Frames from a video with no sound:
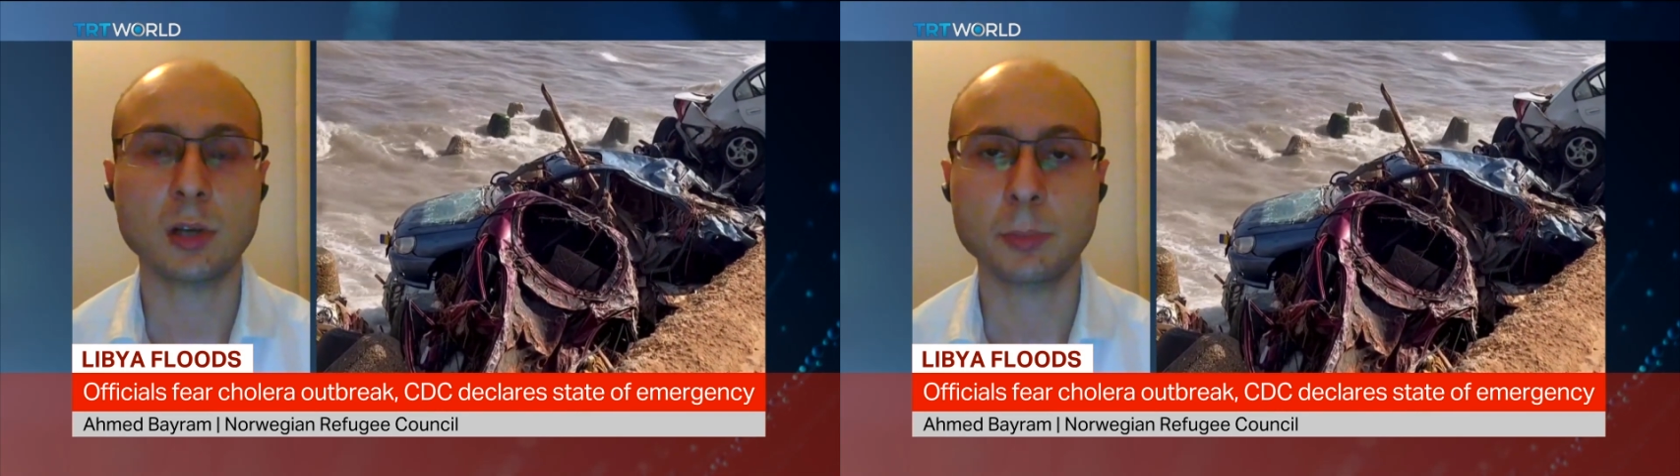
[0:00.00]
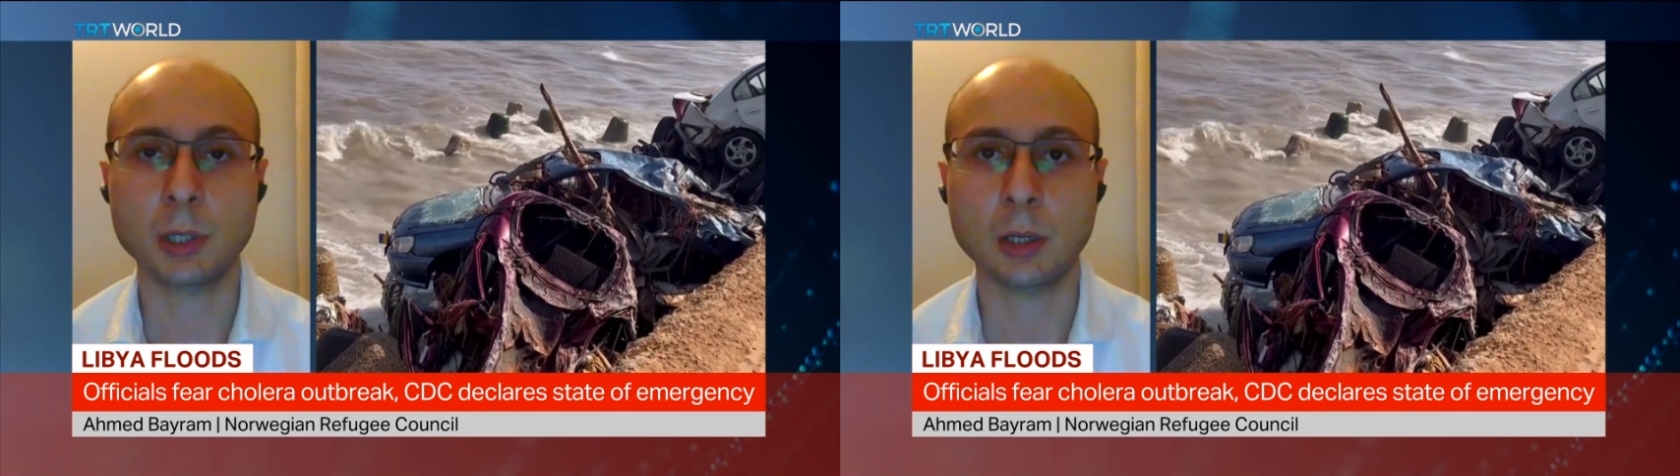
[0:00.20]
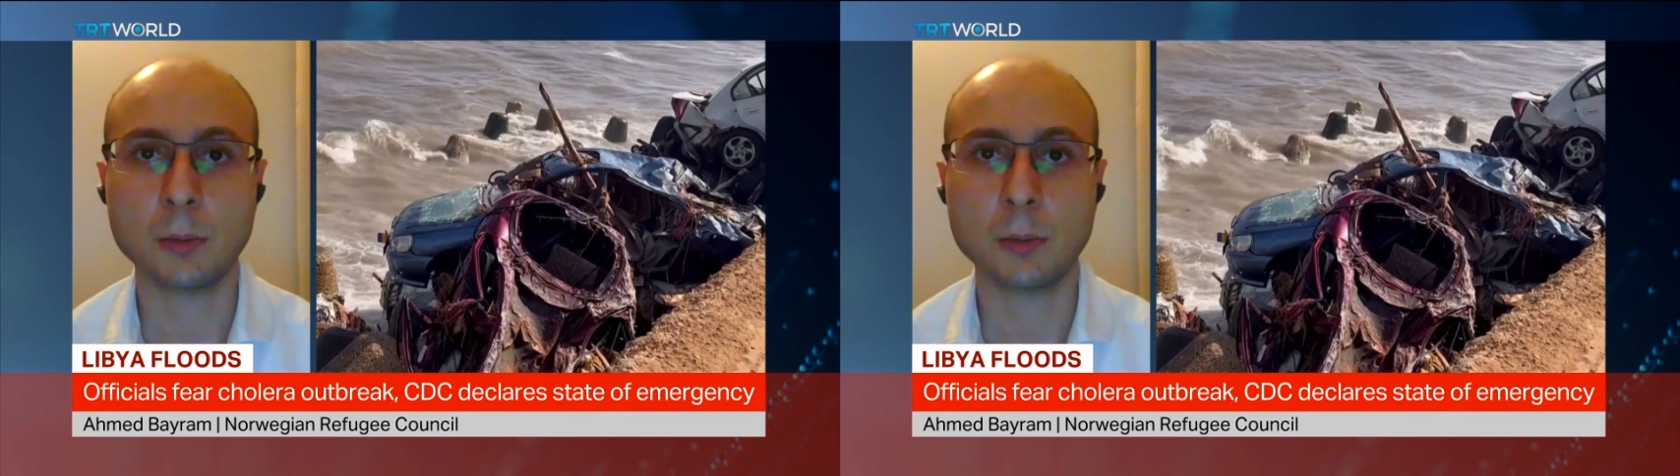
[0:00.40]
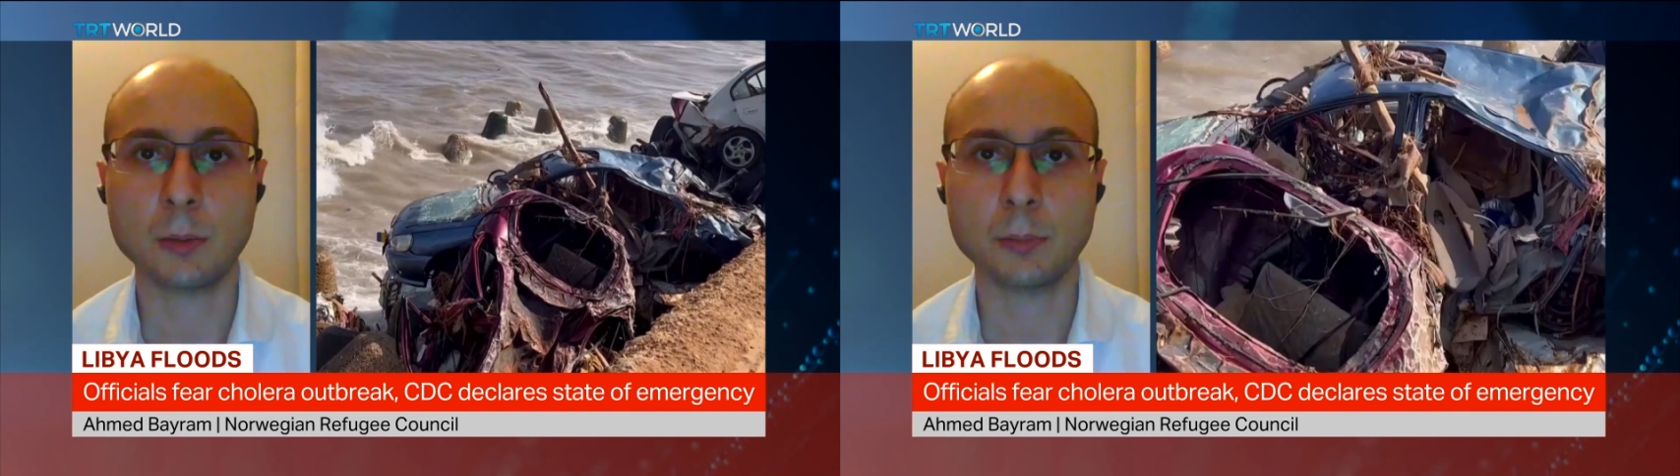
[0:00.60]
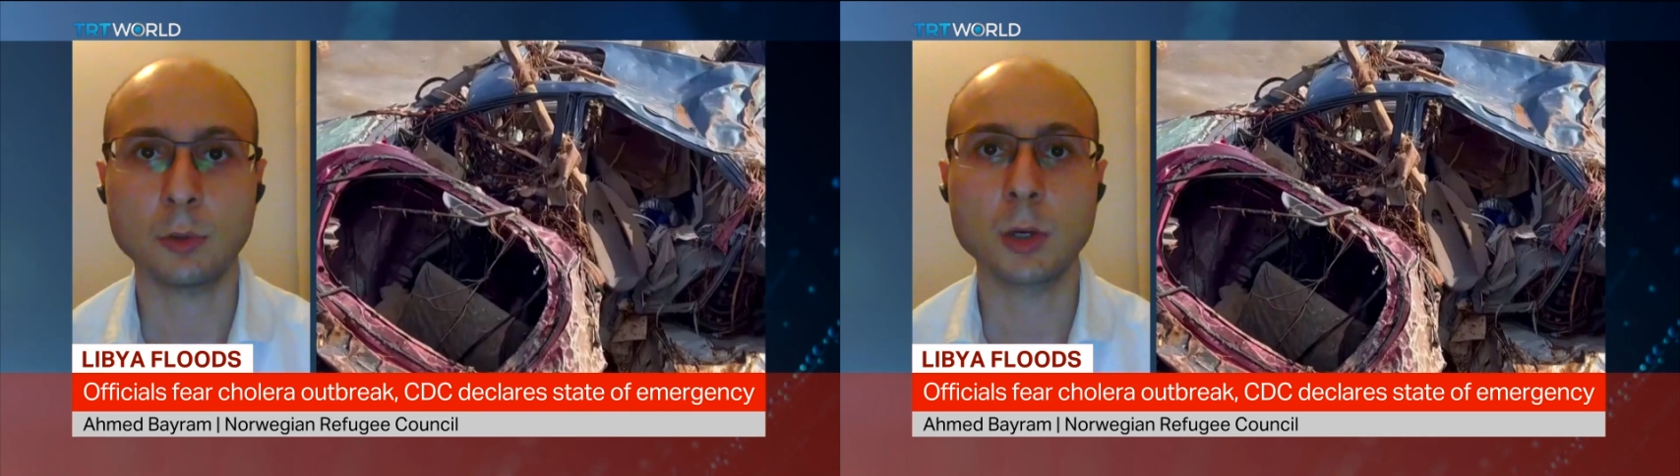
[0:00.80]
wrapping up
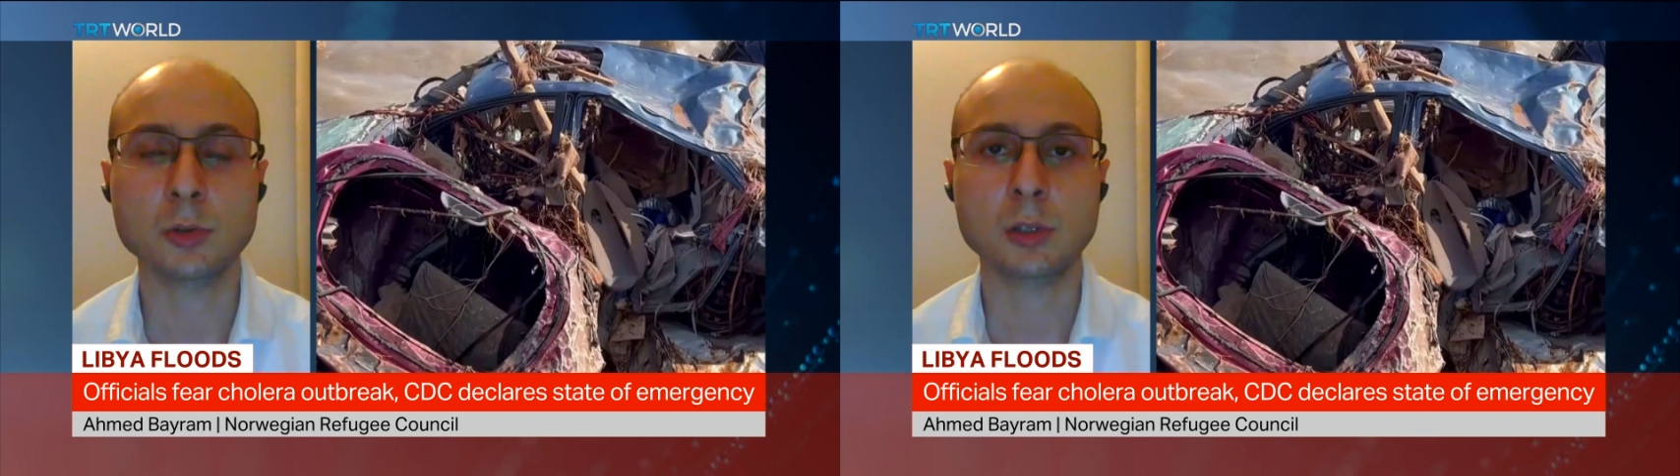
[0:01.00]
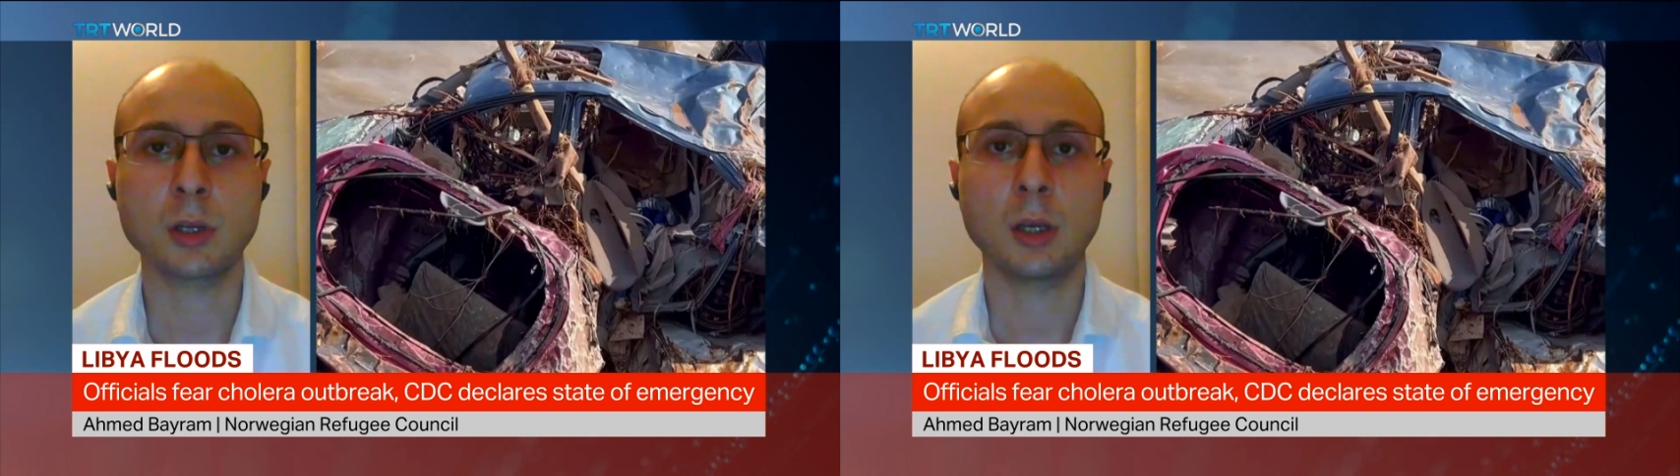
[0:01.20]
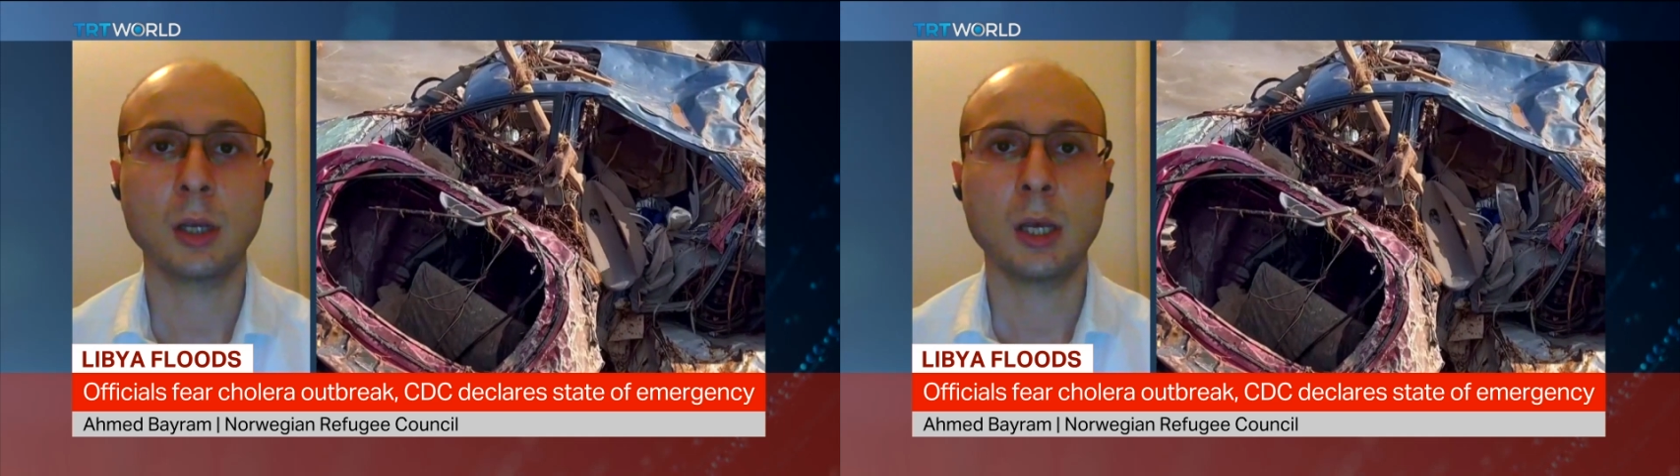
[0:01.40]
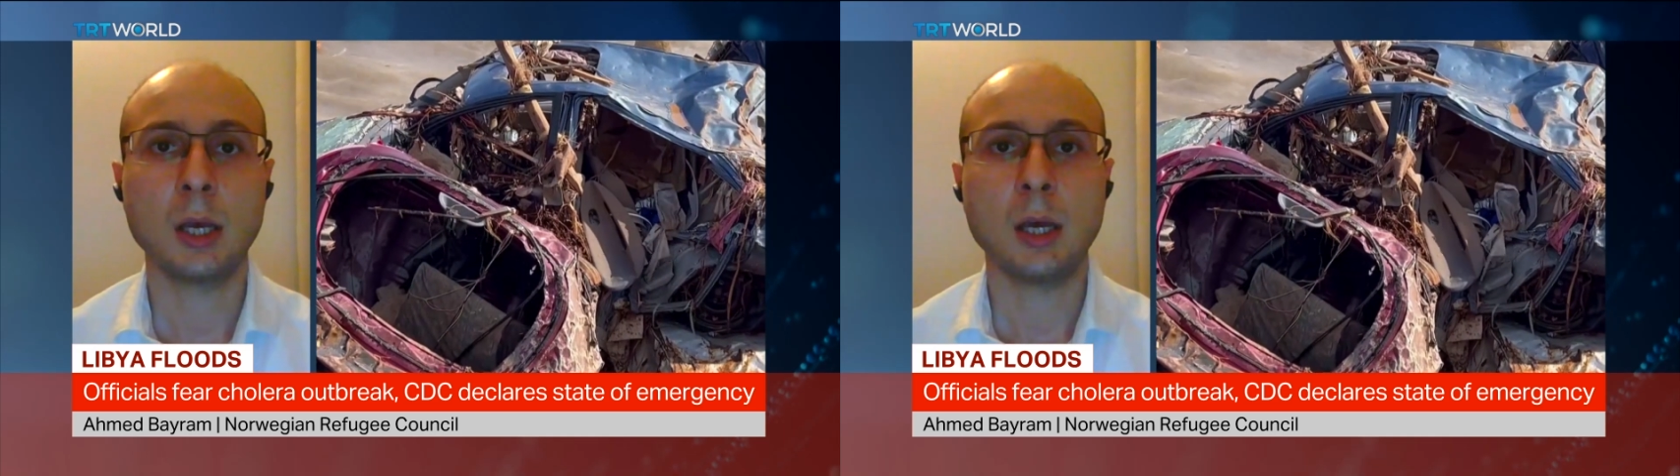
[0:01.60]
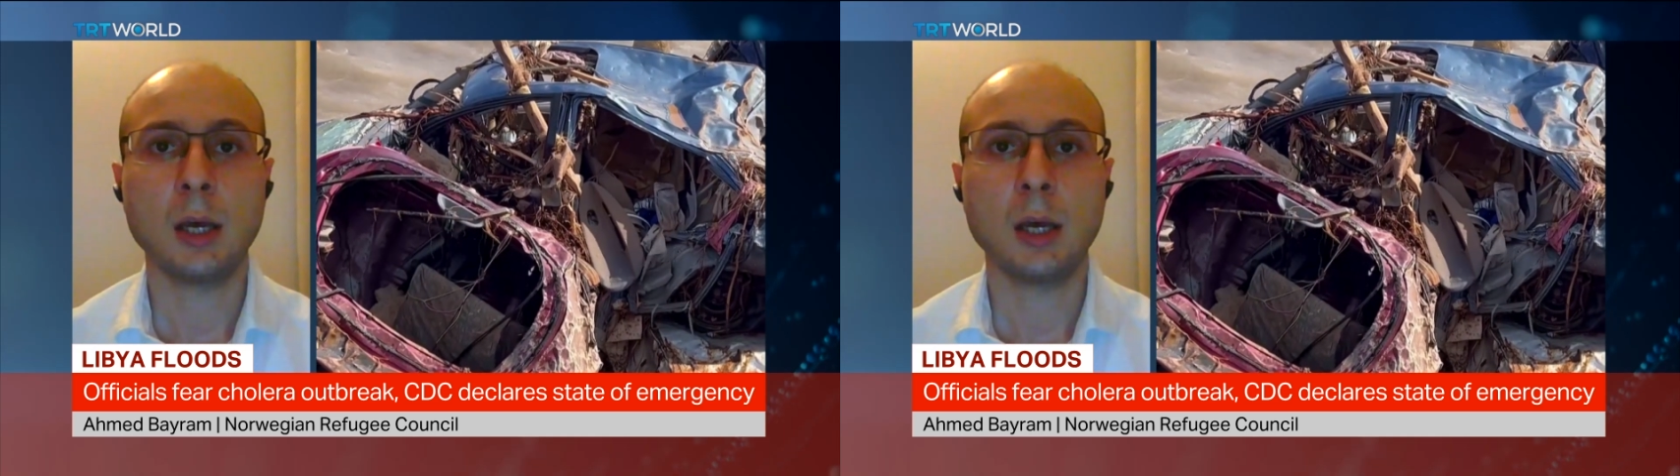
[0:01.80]
almost.